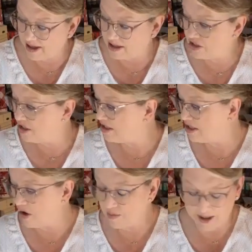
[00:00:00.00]
it's
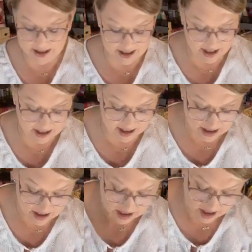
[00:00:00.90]
just so busy
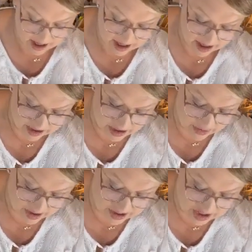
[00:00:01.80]

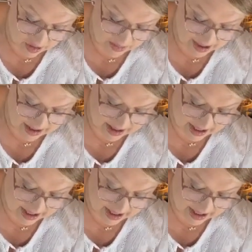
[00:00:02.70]
doing so many